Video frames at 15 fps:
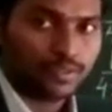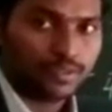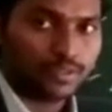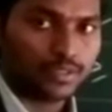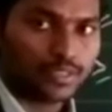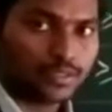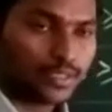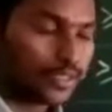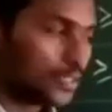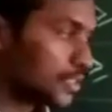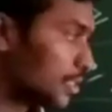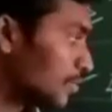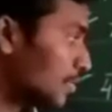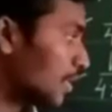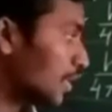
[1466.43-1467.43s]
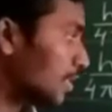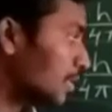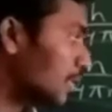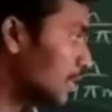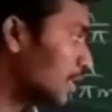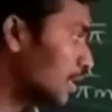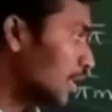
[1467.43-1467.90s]
That is the reason why
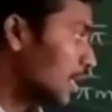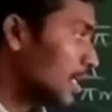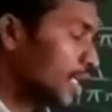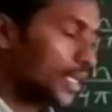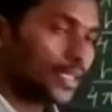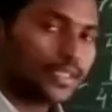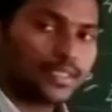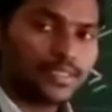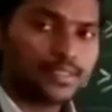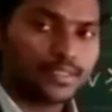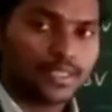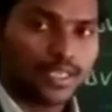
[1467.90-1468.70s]
it is